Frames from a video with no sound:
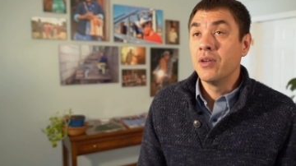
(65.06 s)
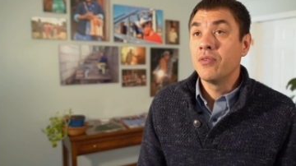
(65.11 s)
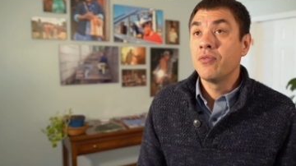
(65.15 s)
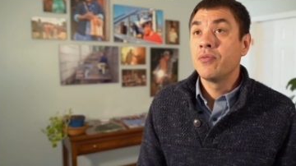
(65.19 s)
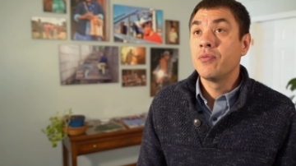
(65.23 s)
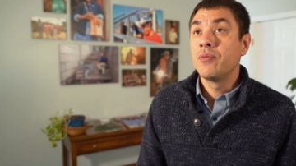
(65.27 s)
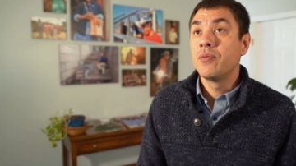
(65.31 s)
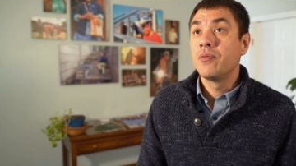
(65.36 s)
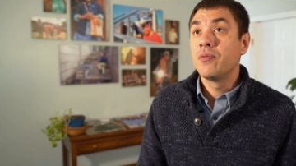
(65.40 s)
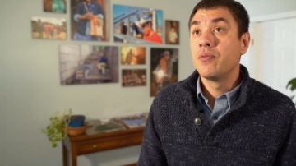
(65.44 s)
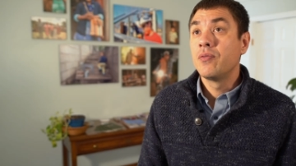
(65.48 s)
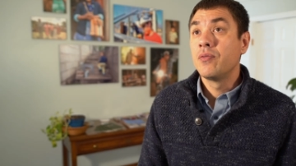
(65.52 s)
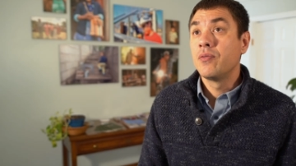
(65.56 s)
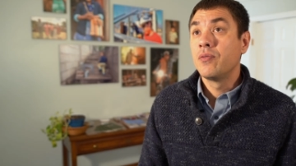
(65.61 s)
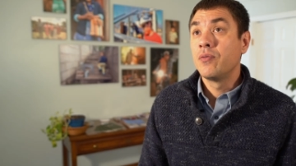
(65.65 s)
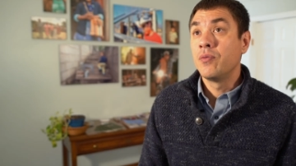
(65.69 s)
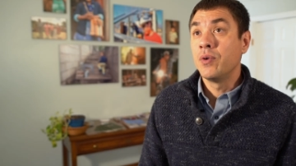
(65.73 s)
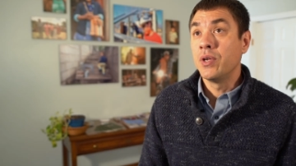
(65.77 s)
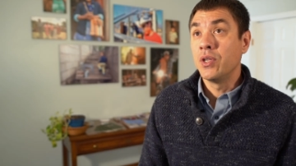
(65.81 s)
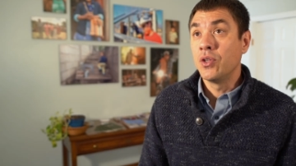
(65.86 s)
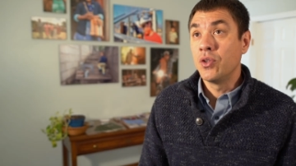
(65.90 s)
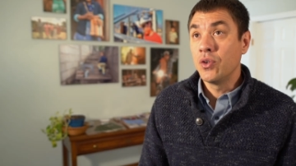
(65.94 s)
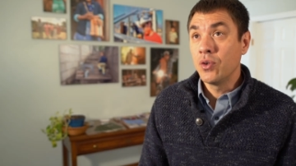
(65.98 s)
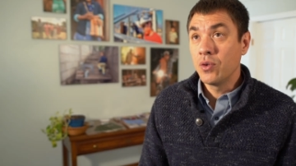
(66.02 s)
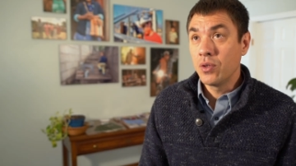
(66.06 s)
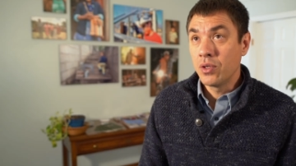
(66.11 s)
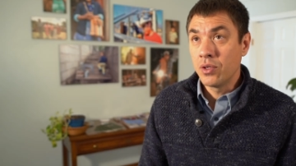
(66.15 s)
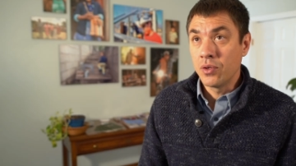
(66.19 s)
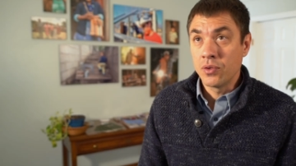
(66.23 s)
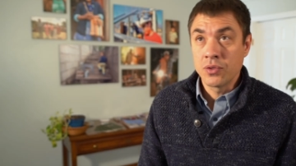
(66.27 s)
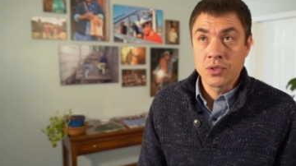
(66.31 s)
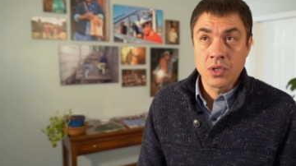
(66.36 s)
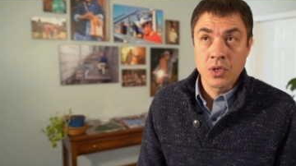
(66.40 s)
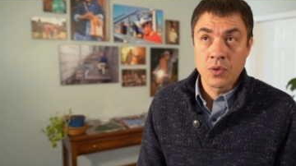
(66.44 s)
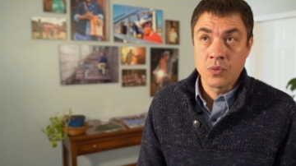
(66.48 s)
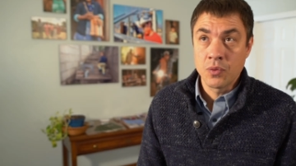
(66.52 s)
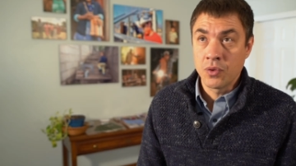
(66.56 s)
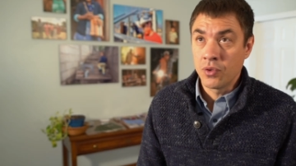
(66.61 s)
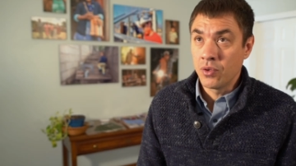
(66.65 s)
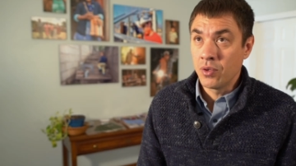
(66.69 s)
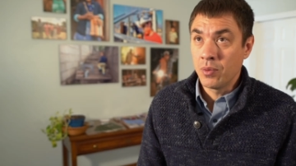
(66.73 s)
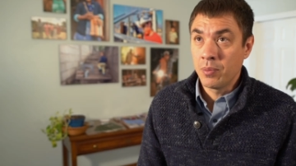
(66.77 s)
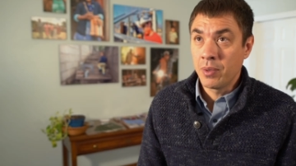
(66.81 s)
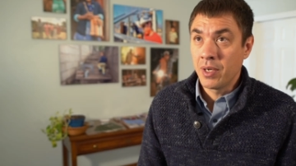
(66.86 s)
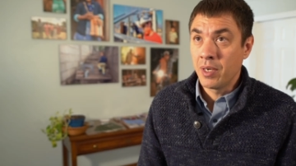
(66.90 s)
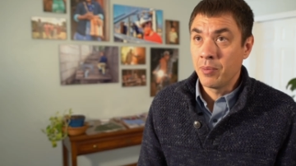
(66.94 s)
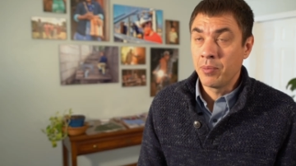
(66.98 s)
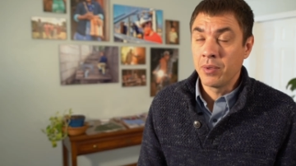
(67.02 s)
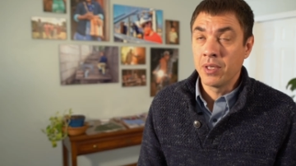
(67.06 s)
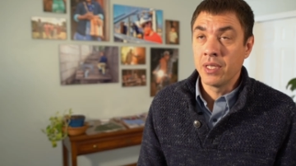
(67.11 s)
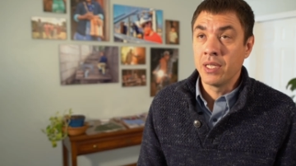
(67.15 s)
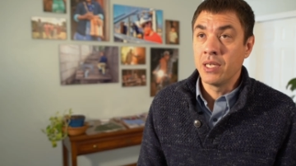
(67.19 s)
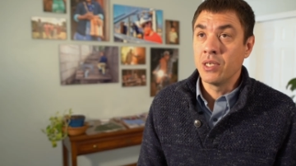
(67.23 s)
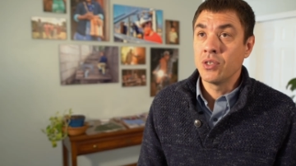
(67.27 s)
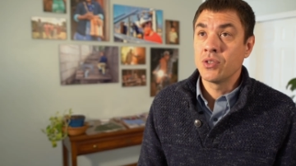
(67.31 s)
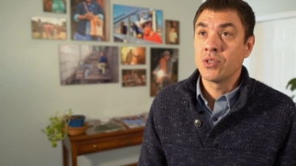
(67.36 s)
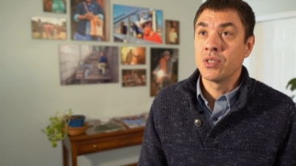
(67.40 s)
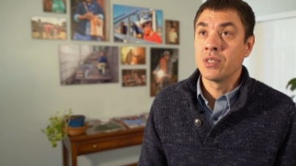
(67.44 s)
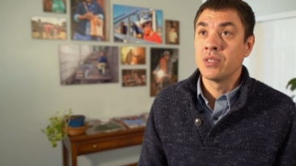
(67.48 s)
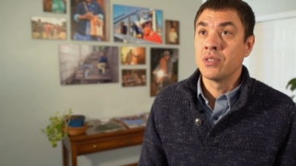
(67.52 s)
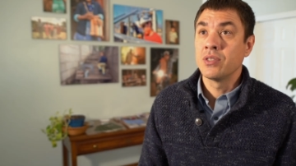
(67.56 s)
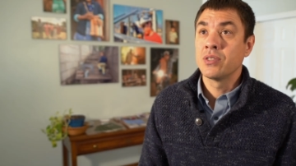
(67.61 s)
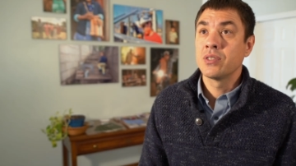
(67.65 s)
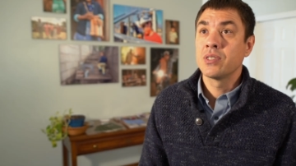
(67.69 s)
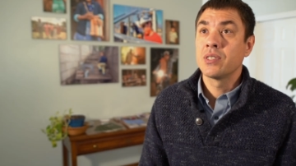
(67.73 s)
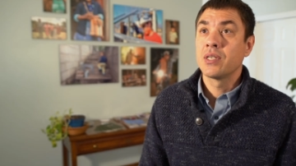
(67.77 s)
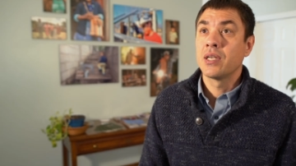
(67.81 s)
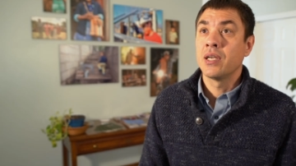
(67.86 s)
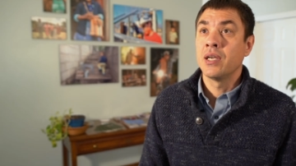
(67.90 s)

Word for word: if we do lose our rural populations.